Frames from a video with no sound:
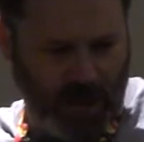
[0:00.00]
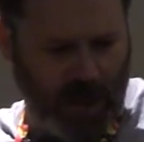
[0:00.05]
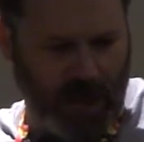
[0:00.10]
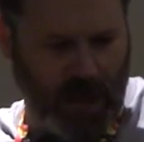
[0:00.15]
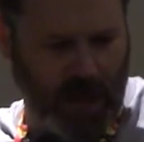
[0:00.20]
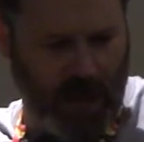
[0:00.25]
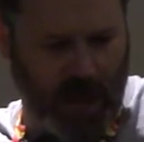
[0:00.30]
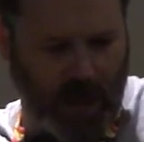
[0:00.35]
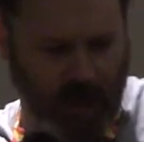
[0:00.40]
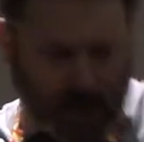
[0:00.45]

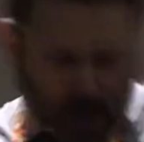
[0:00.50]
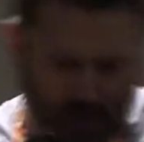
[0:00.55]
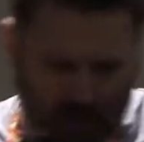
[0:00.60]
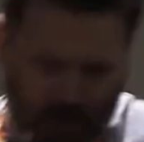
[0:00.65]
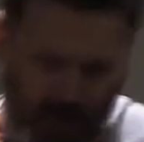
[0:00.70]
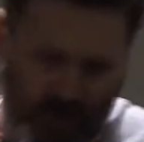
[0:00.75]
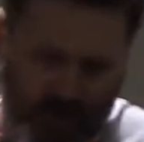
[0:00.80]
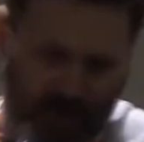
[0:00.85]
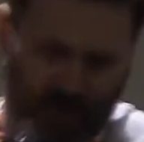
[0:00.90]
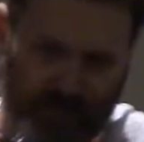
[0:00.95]
and a
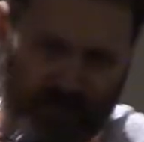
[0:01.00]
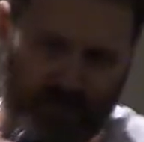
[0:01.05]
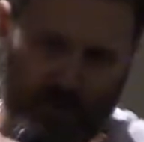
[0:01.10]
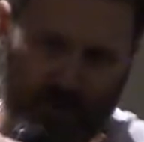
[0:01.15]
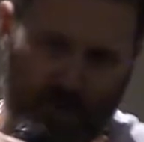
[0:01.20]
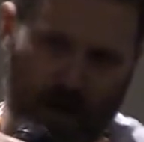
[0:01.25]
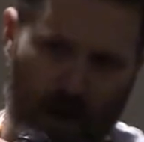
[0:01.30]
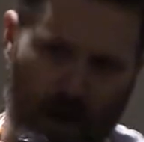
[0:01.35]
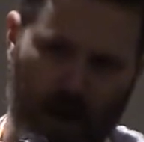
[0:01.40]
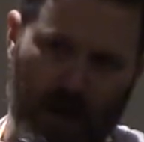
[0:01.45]
lot
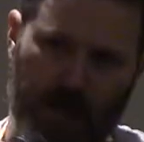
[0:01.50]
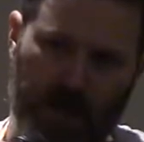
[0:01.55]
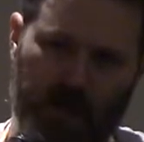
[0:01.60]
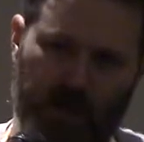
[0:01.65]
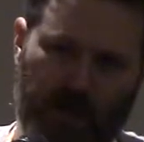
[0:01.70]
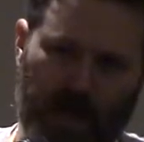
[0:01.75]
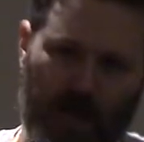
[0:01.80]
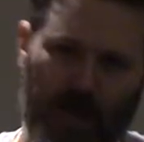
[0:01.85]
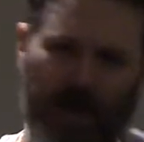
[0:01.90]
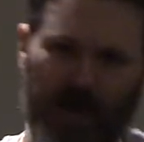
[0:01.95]
of uh,
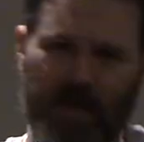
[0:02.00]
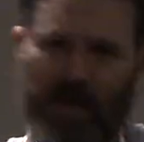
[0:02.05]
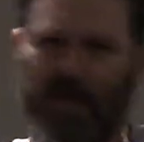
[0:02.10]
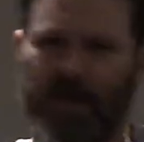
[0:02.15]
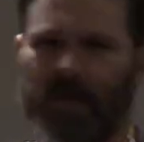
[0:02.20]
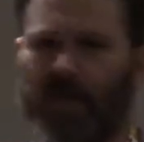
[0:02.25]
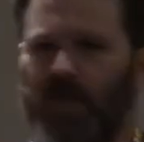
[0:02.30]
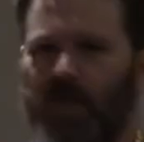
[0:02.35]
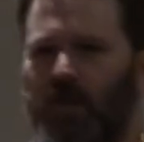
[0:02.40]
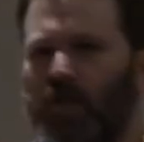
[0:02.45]

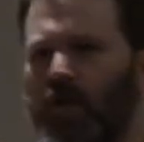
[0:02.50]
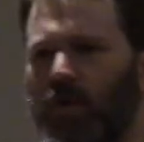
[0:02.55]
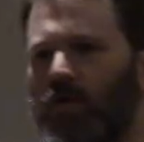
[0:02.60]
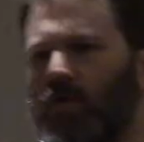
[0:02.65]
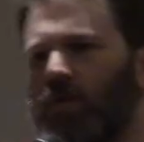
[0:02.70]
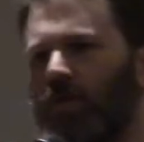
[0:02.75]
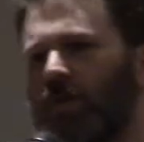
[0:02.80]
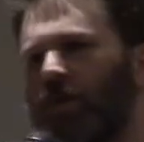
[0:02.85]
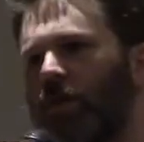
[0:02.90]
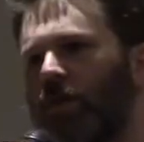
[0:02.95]
Japanese
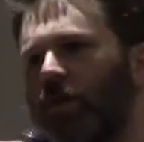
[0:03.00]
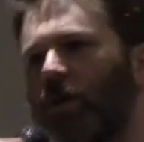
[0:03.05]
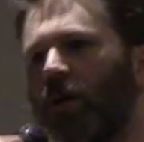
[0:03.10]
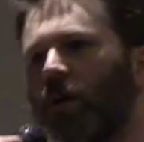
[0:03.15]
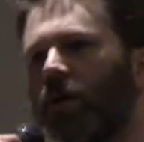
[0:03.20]
jokes